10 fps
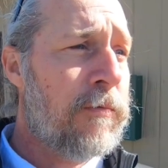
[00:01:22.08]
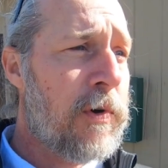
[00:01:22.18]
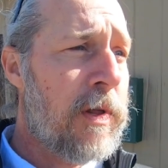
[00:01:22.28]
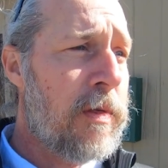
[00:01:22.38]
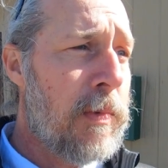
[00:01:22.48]
in
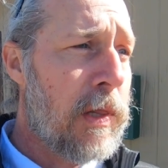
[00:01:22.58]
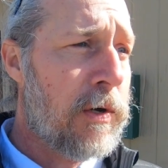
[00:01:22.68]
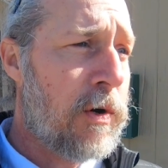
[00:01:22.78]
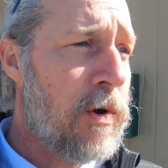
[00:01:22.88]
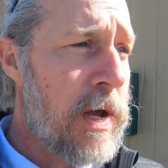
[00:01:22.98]
front of the
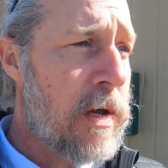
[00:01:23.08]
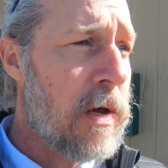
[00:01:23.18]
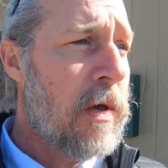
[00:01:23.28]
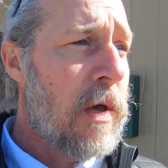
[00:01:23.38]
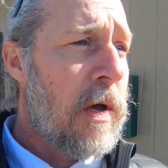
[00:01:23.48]
Miller
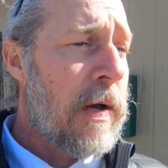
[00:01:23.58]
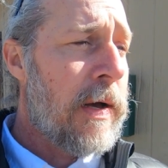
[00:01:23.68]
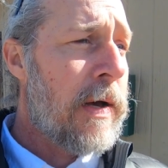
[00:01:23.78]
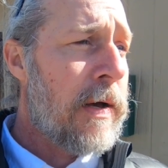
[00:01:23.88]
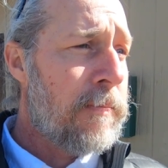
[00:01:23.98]
Creek
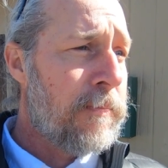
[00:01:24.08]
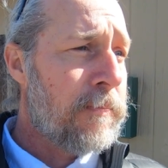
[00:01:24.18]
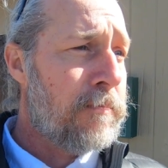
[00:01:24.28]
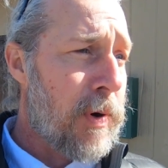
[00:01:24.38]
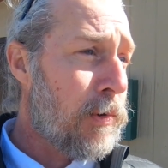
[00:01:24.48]

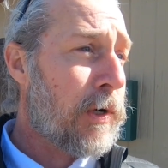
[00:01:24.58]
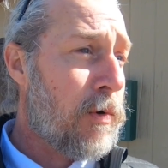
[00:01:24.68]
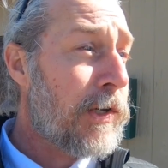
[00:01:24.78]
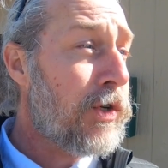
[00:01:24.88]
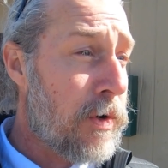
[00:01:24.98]
public
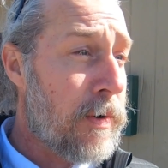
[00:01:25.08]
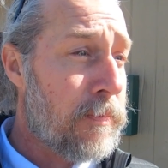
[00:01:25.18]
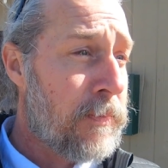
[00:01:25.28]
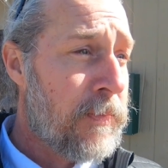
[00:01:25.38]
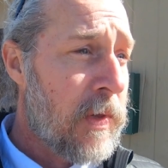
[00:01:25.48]

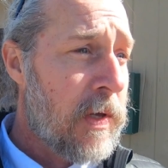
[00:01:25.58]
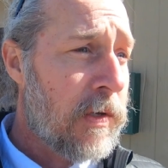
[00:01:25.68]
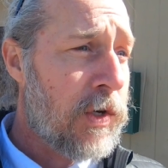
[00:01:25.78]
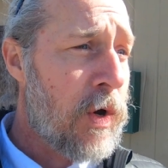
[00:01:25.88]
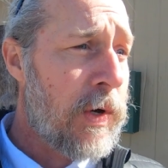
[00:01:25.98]
restroom.
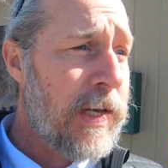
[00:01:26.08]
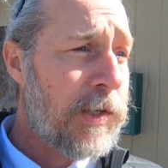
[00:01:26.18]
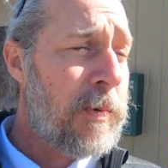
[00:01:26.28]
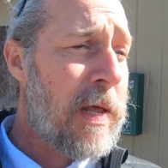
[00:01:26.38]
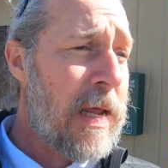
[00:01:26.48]
So
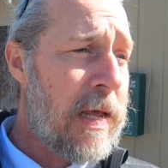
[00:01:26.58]
it's been